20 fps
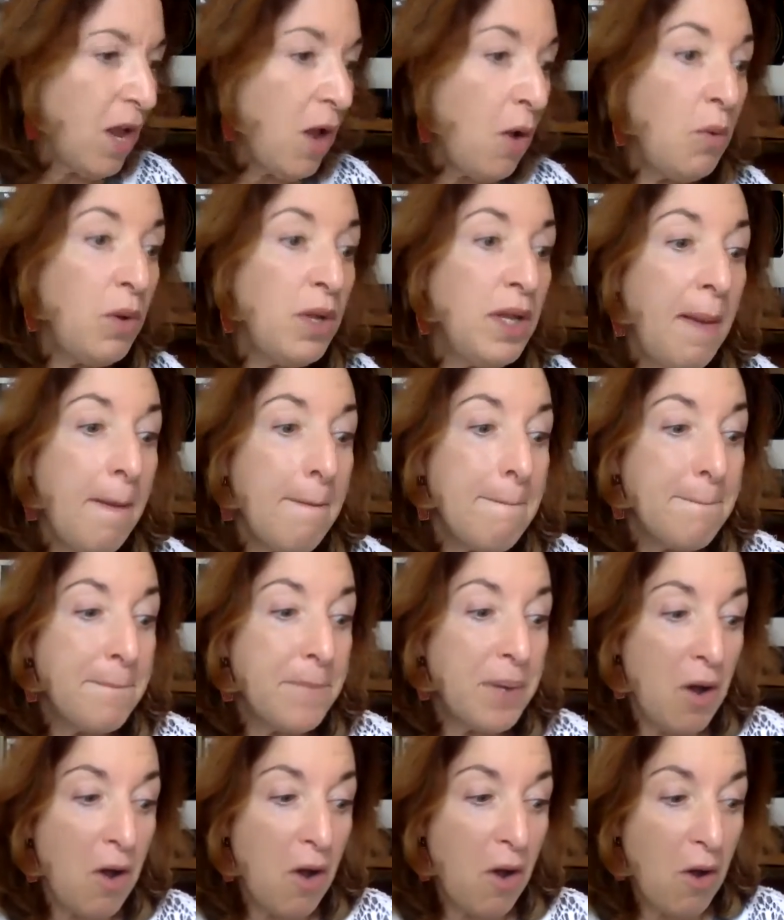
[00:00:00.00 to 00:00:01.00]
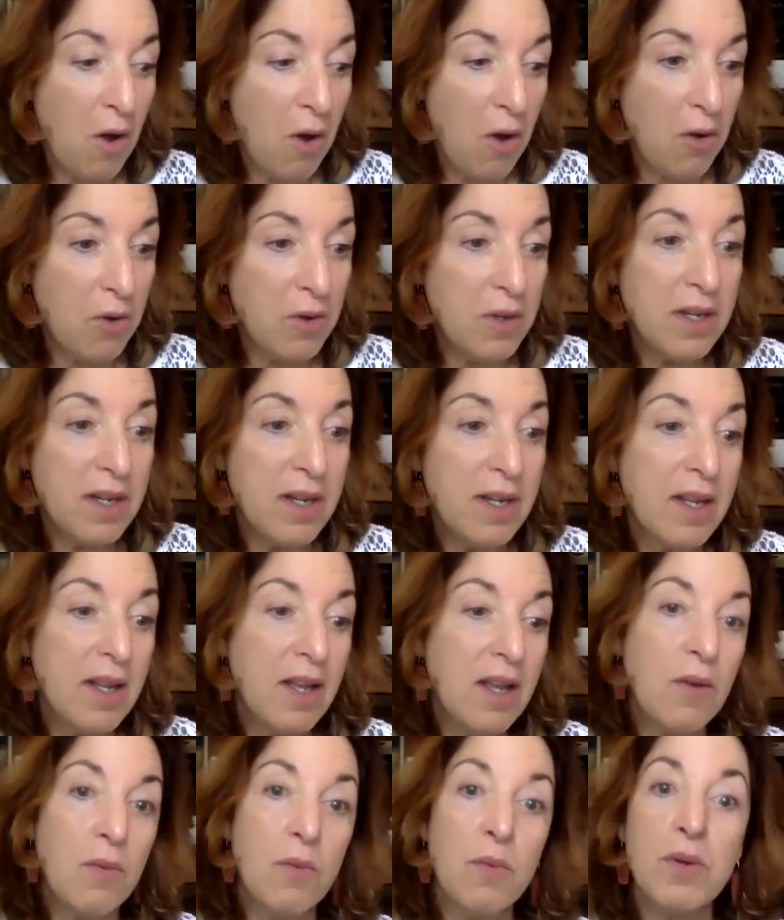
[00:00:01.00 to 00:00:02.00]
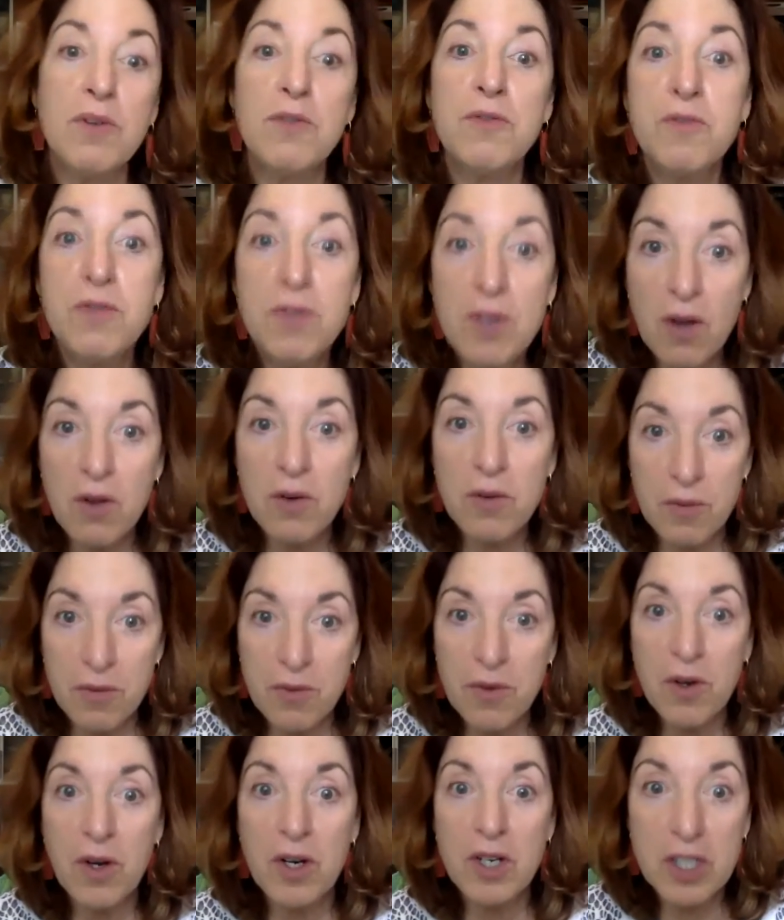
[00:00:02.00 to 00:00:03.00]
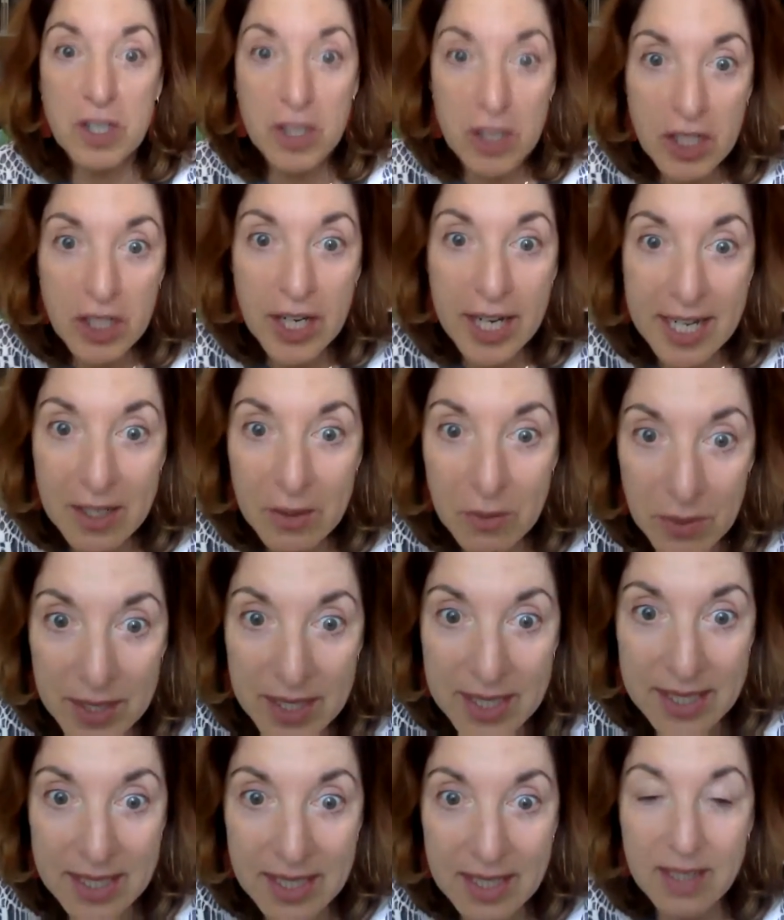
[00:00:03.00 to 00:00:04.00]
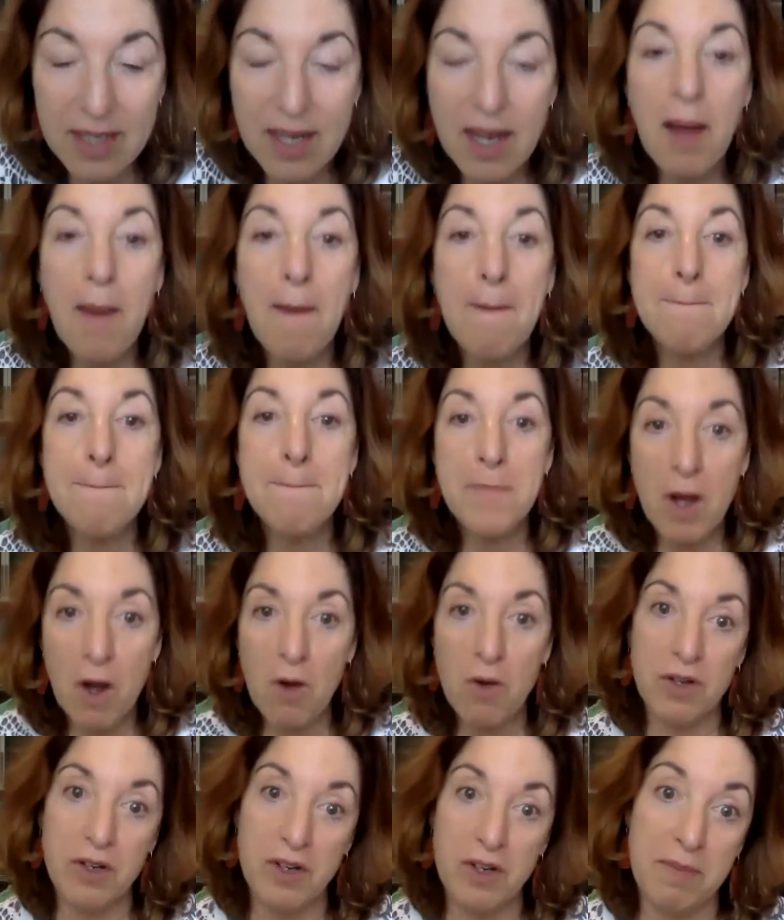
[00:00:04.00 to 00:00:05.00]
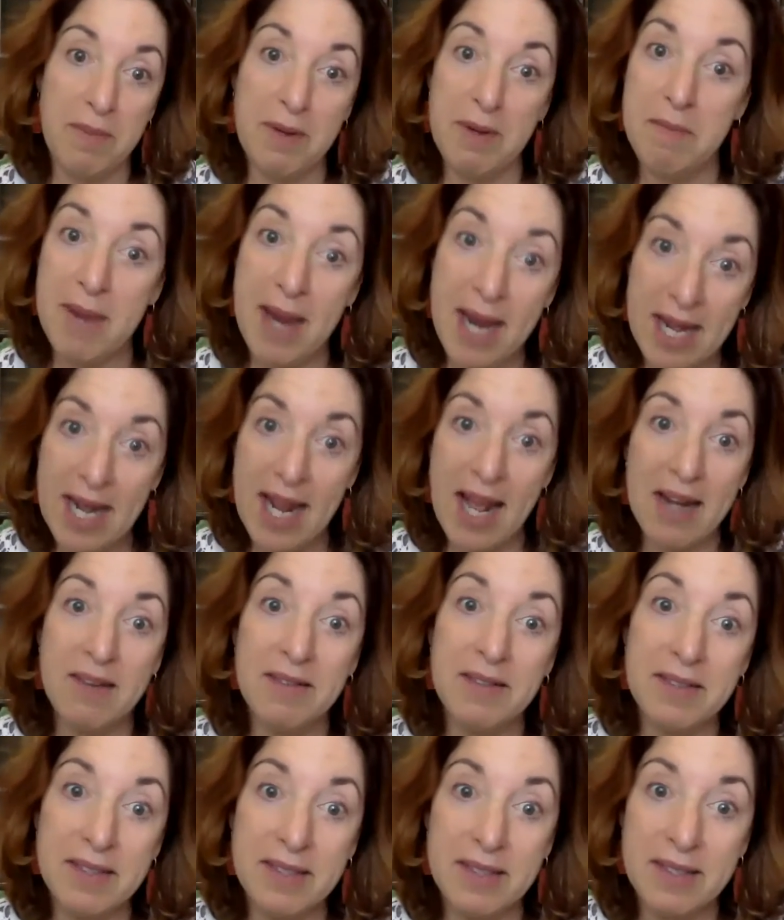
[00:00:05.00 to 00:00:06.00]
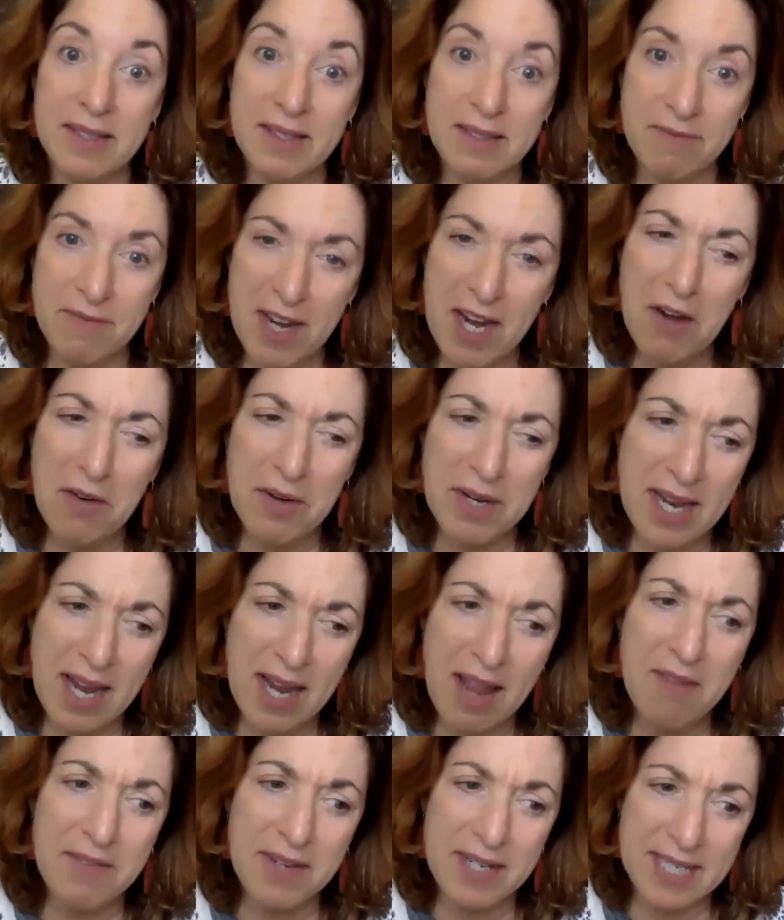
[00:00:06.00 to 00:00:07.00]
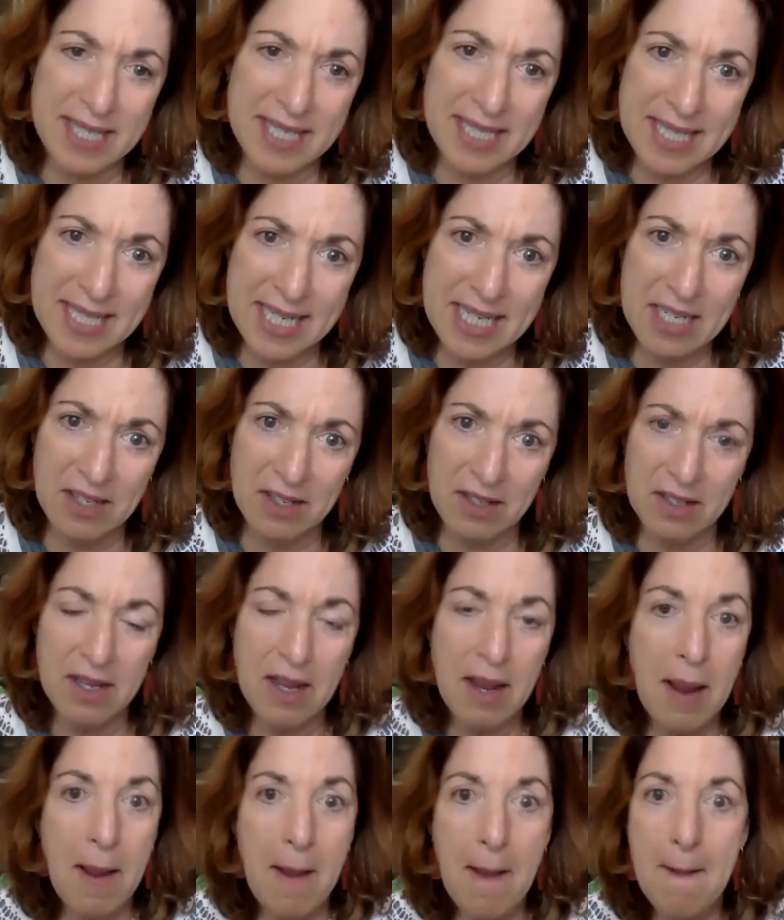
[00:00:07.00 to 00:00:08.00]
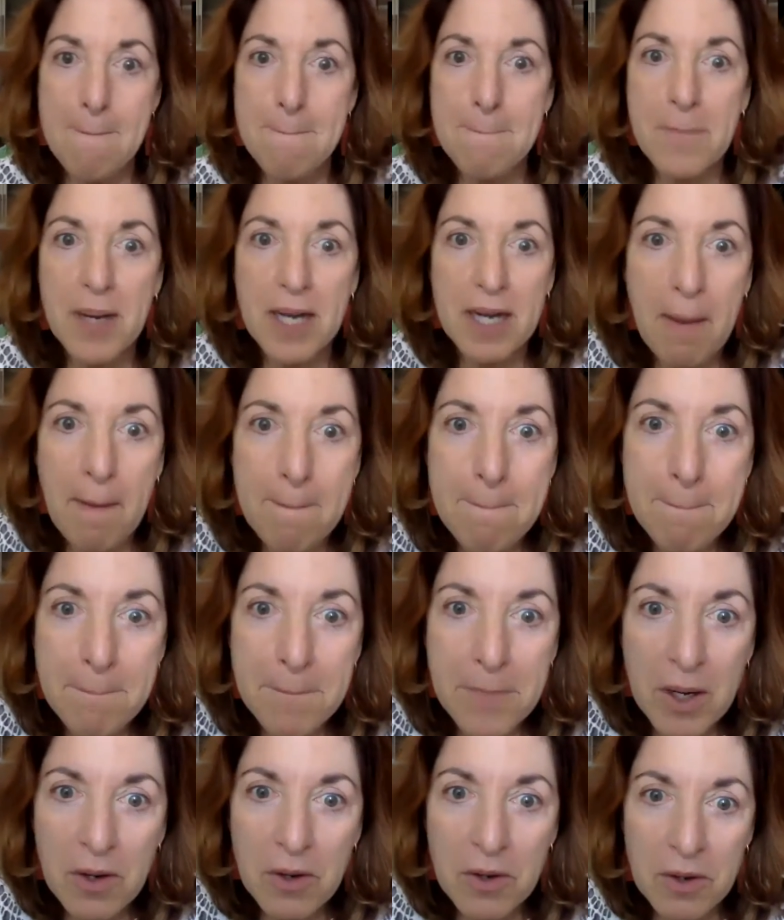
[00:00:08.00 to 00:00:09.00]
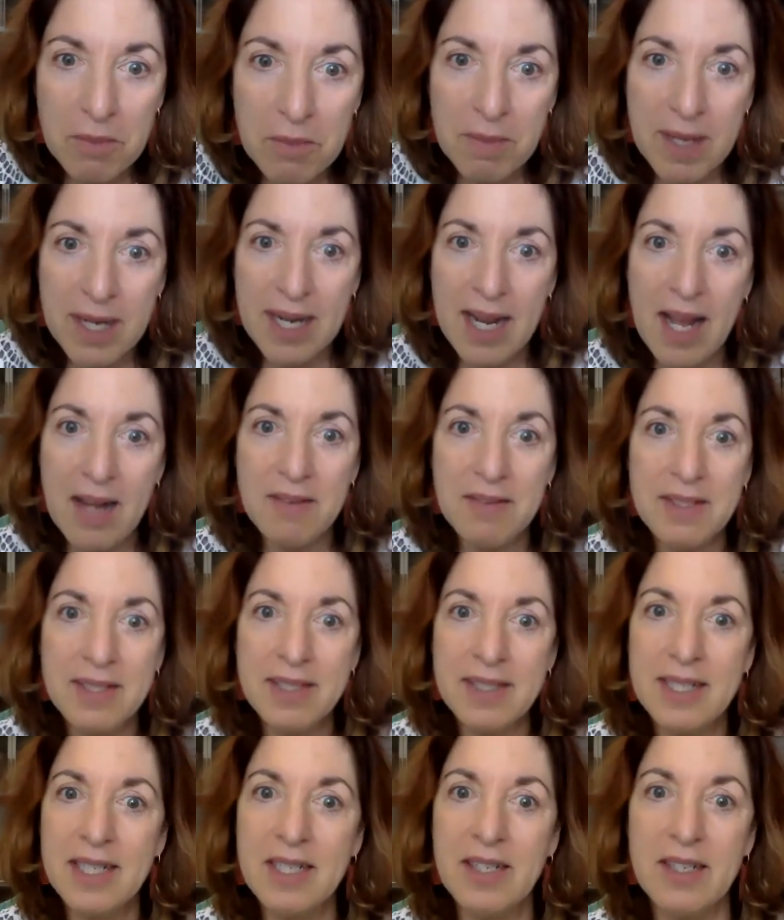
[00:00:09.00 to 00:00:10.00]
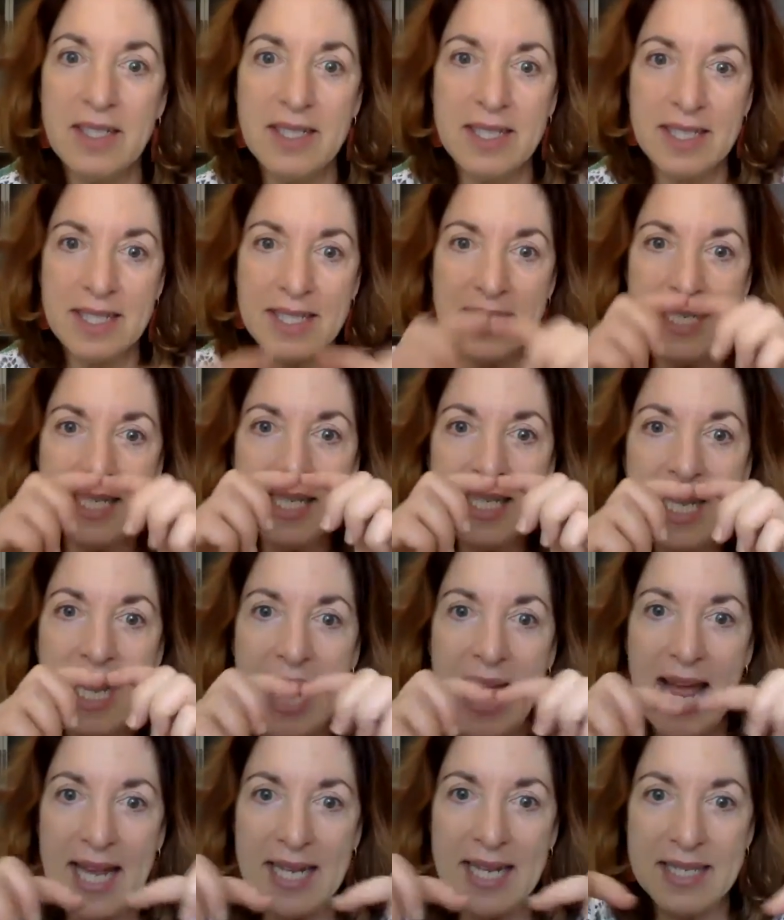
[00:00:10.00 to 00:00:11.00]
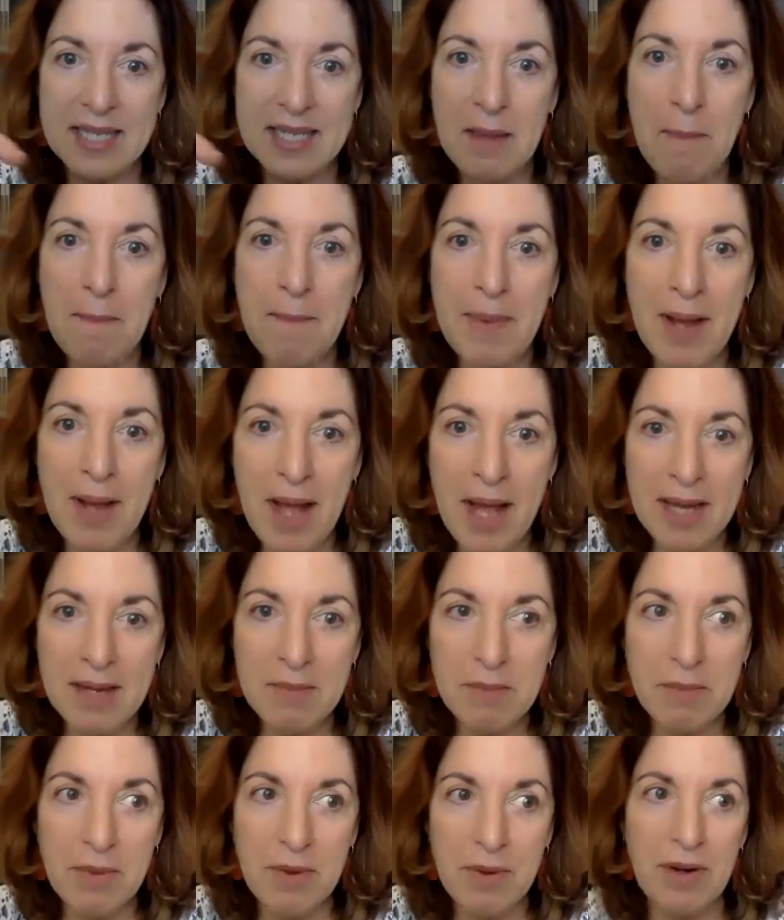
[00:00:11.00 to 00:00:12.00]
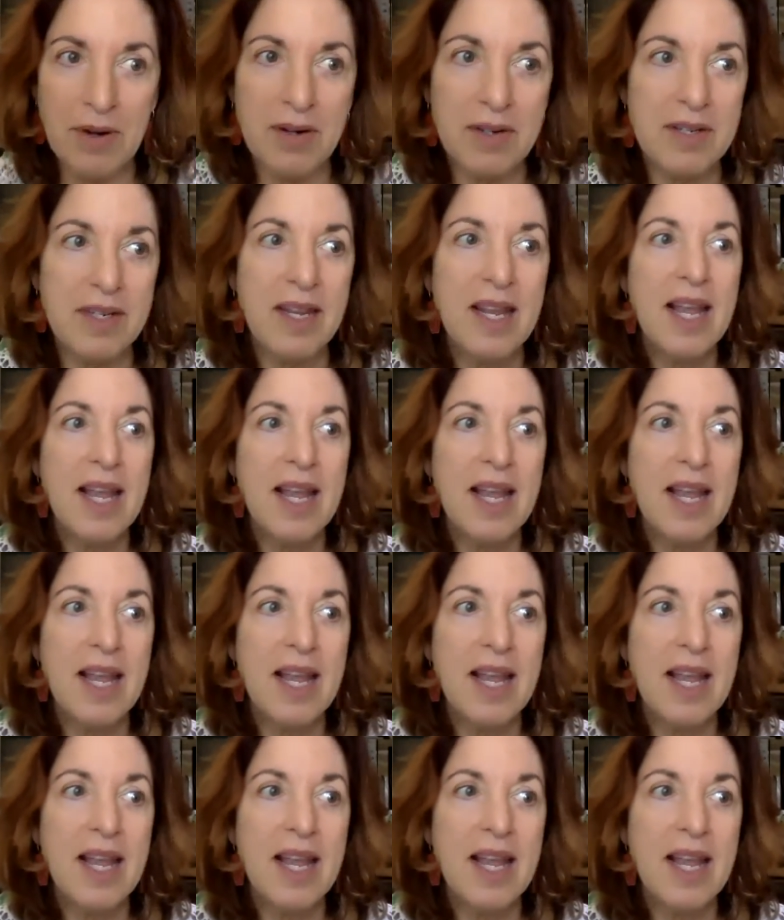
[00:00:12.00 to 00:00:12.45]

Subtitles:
Well, a boat will float for a great reason. A boat could be made out of very heavy steel. But a boat made out of steel still has the bottom part